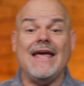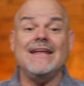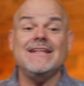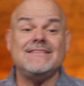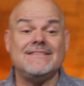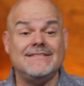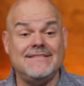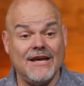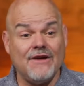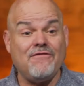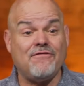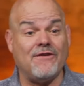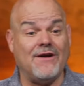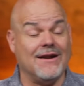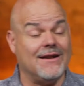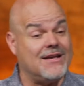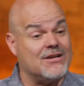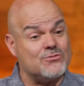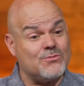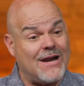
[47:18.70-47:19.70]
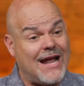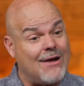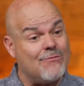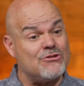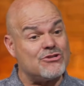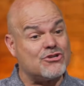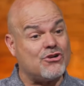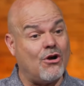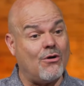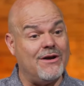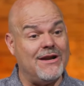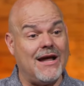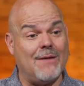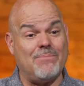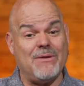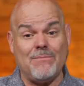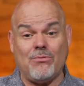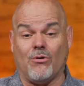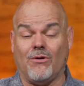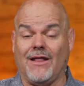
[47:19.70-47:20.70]
And it's different because when I was growing
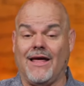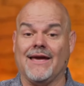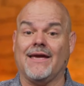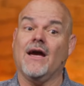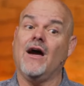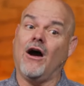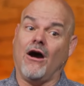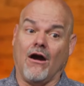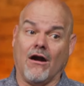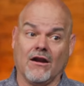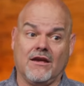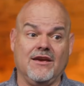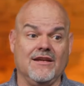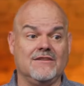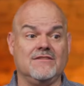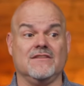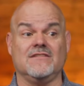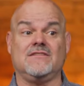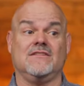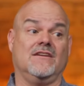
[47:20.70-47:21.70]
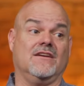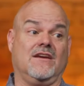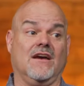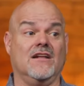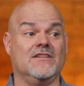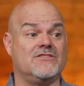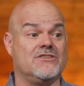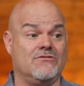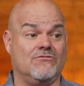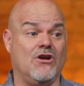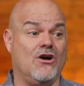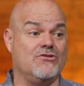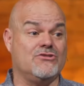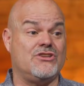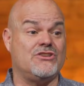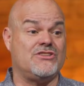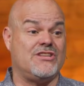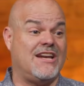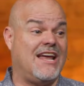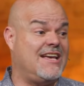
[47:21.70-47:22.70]
up, people were like, our kids listen to Guns N'
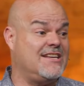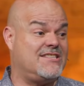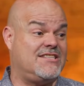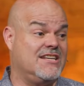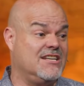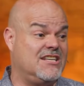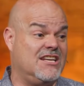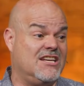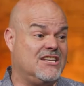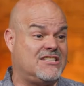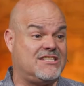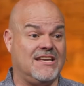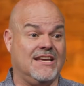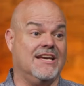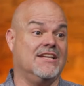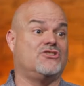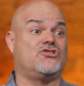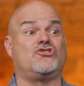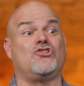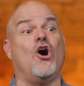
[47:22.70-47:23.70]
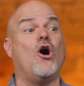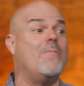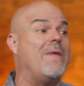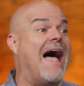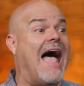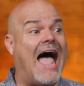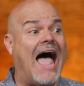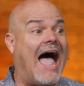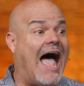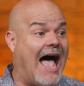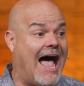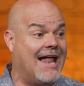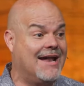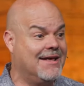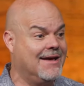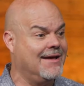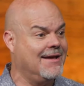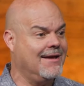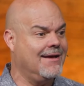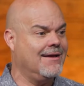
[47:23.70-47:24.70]
Roses and AC/DC, it's so
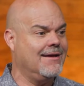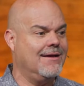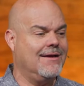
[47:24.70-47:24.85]
bad.